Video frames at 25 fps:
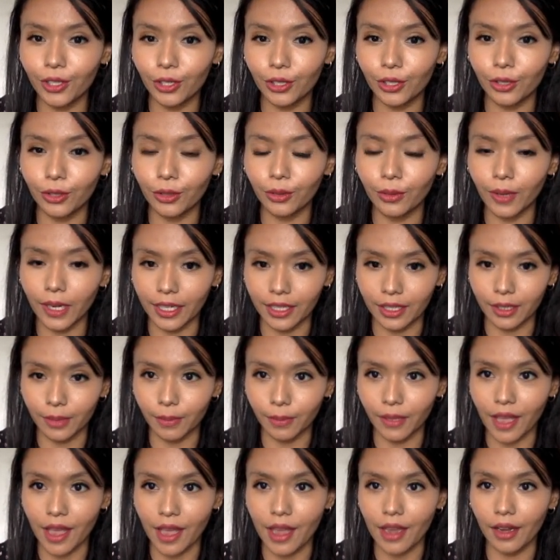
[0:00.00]
to
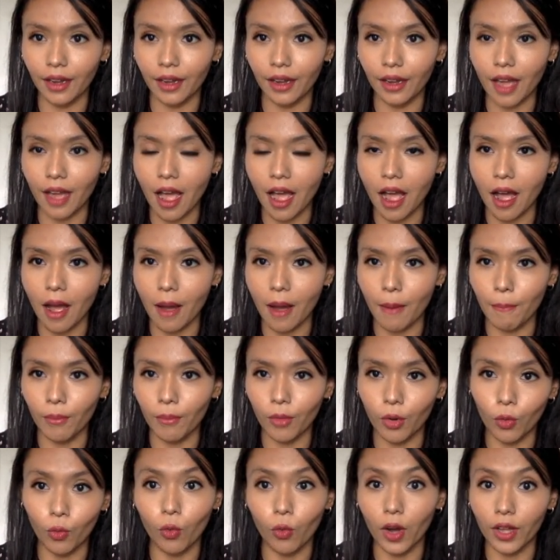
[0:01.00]
explain um,
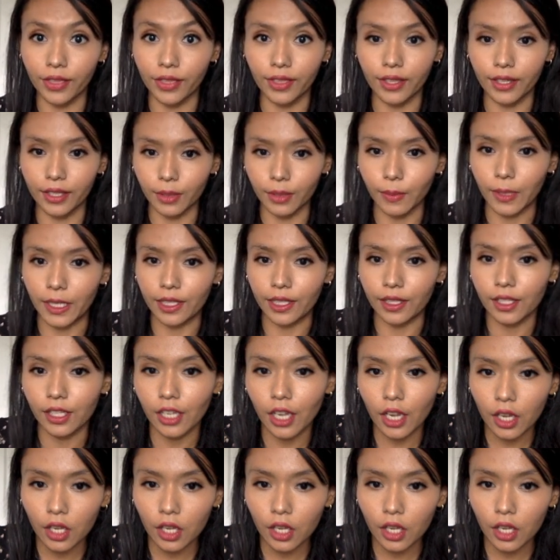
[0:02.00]
what this means.